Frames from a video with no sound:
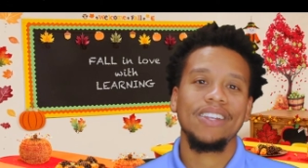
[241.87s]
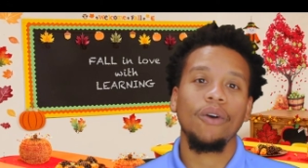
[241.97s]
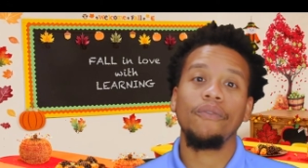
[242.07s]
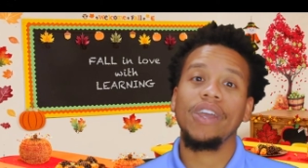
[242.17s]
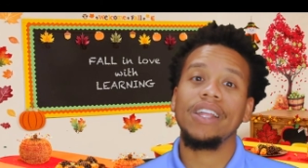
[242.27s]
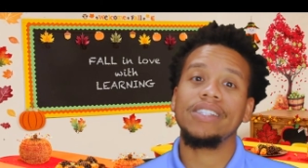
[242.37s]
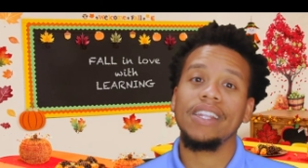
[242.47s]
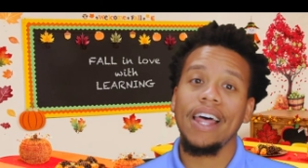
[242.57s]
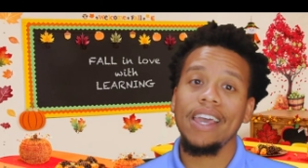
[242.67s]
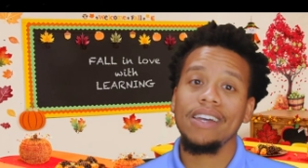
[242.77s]
Don't forget to
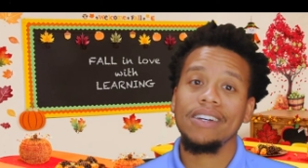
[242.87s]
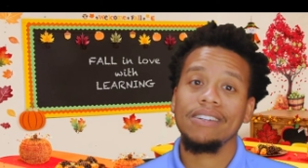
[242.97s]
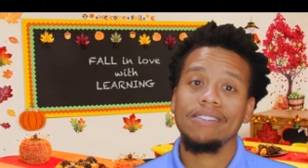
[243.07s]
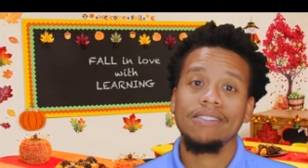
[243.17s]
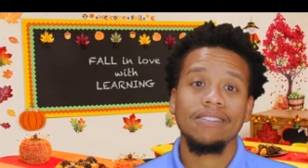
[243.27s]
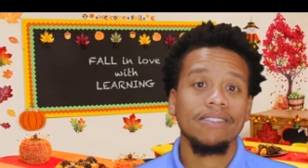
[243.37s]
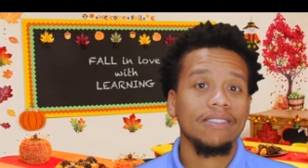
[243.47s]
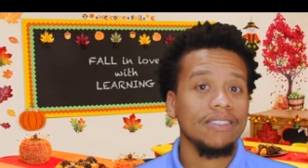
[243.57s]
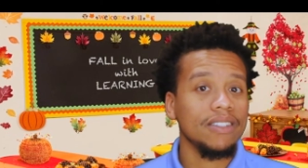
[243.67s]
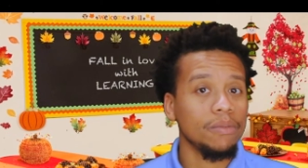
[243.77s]
like,
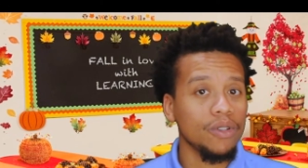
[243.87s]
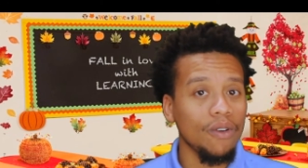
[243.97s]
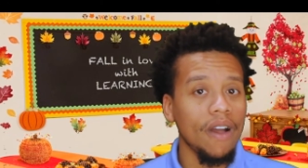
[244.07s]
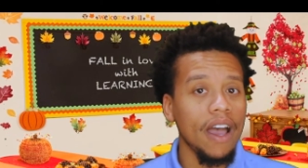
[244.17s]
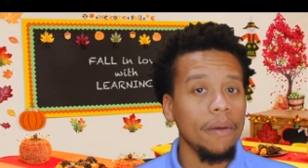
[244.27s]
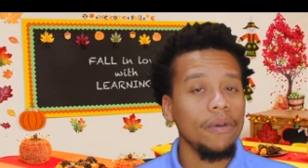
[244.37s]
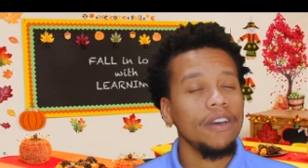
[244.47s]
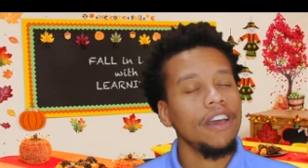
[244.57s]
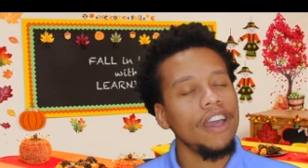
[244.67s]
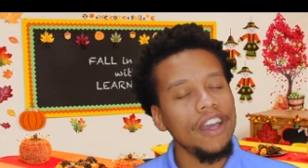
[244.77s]
subscribe,
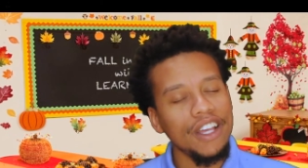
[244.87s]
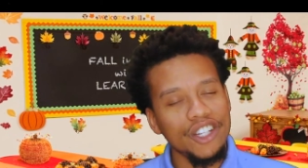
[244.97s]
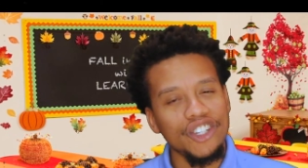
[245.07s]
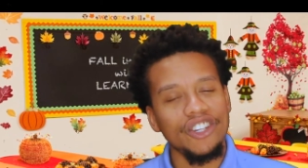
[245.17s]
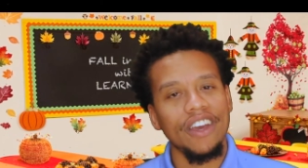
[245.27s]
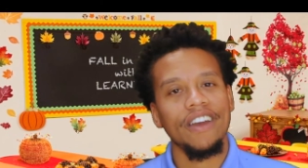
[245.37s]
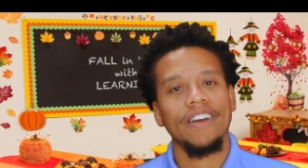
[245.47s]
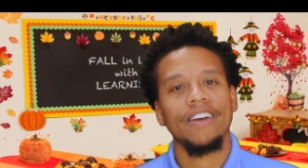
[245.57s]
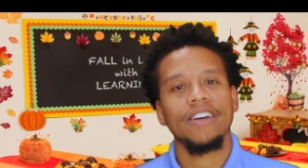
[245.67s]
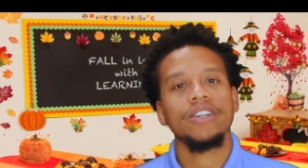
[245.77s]
and share.